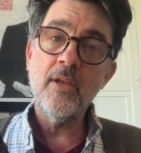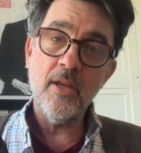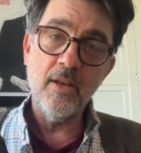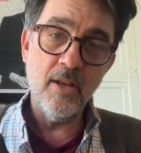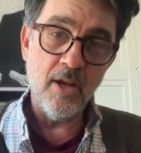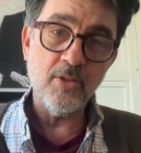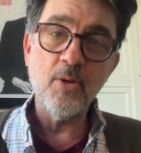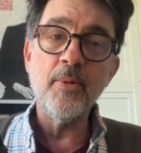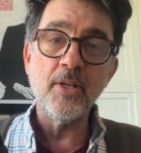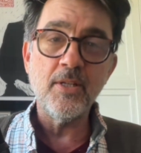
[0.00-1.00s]
not so
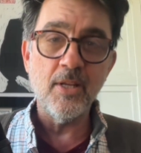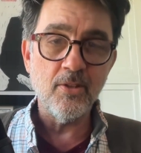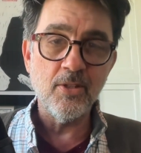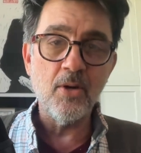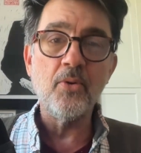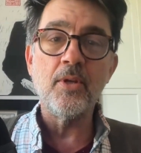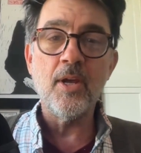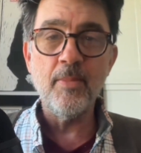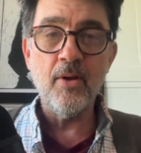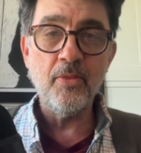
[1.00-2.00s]
much necessarily
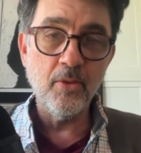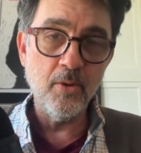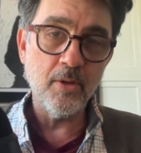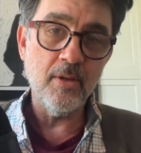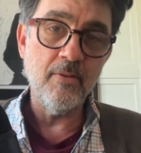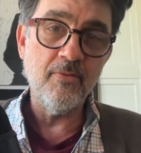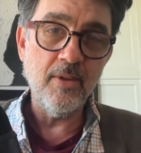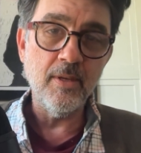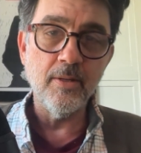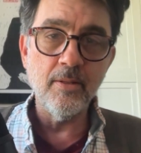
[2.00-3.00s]
about the look and
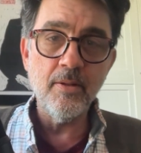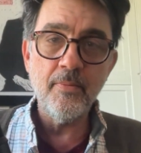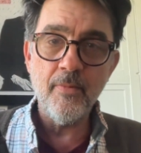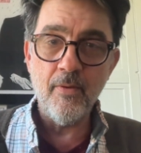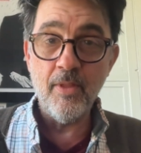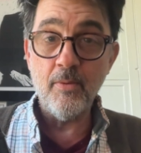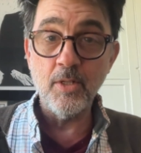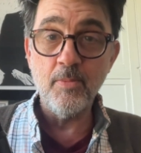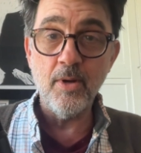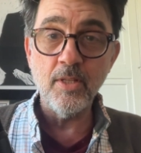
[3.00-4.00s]
feel of that
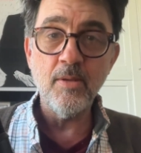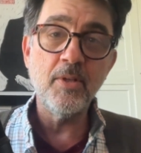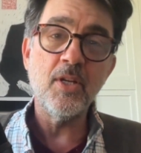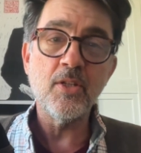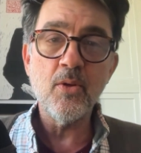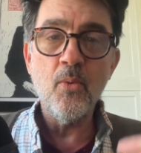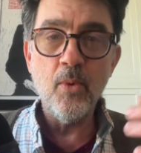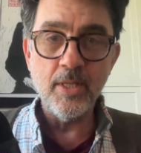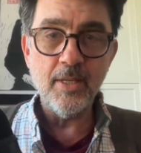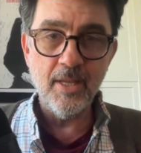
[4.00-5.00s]
response, but just
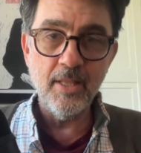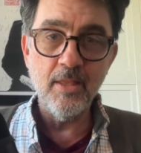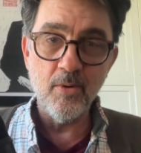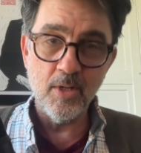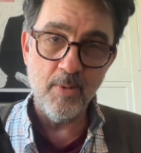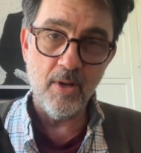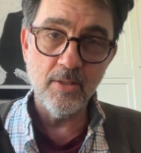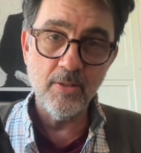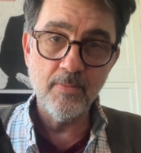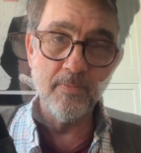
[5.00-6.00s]
what's in the
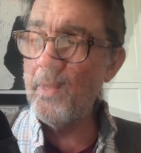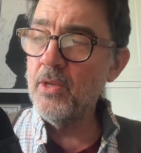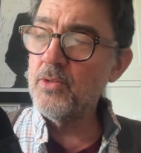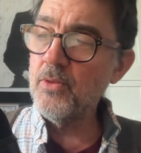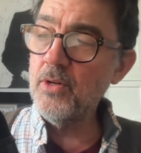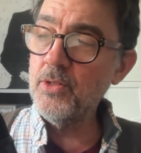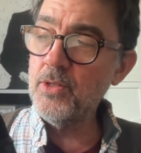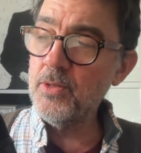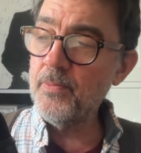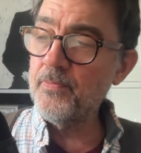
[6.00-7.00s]
response. So
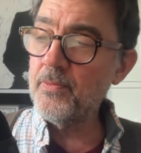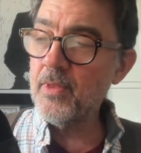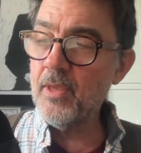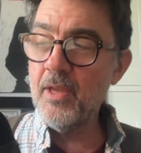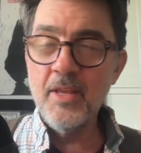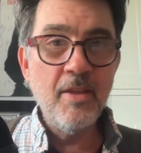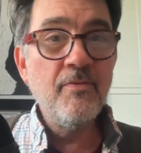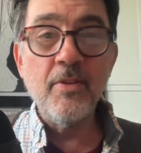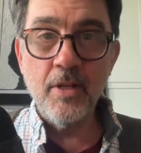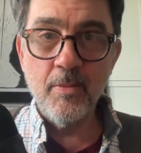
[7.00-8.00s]
there's an
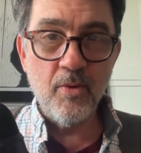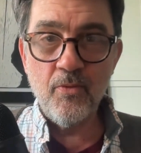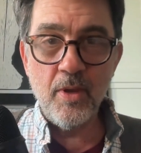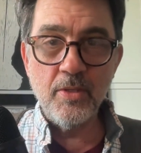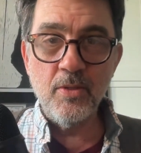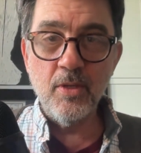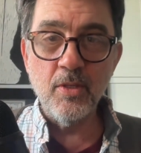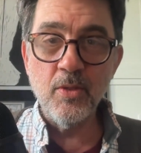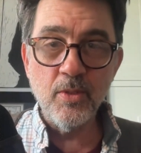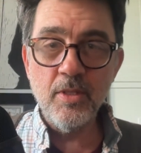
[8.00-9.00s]
infinite number of ways you can
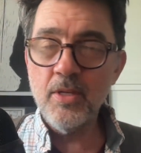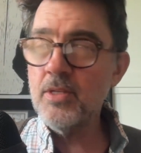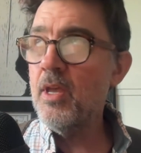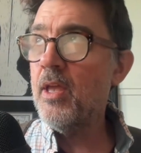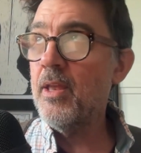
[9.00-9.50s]
use this. And